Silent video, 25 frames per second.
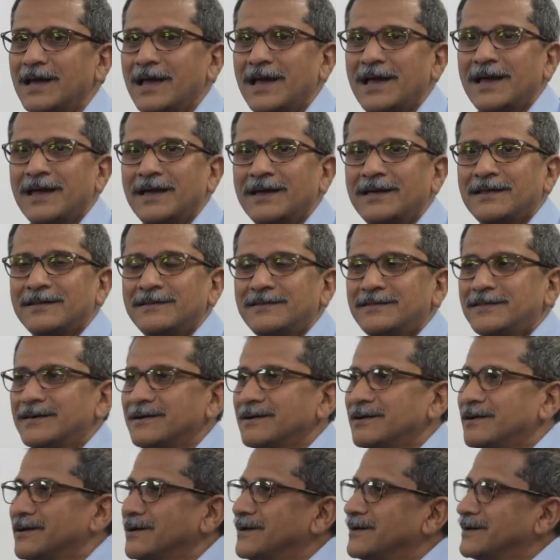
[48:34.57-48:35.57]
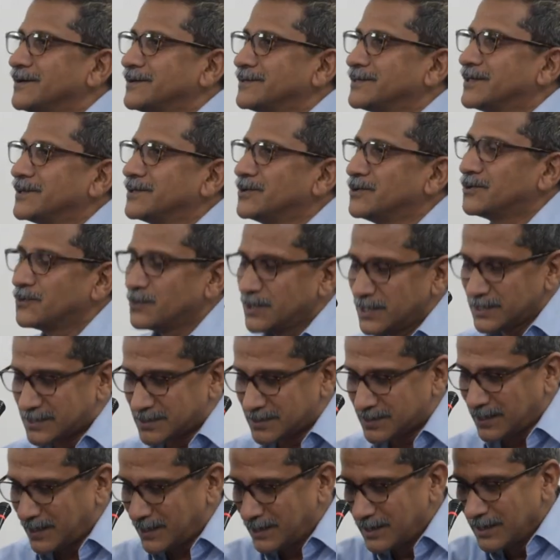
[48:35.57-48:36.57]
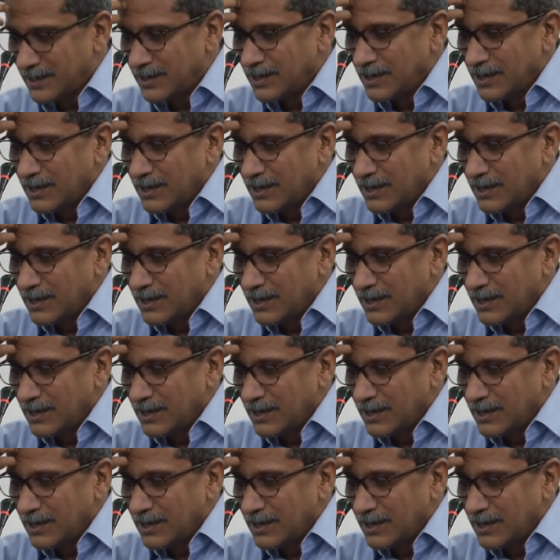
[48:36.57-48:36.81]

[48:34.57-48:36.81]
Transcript: and the, the university.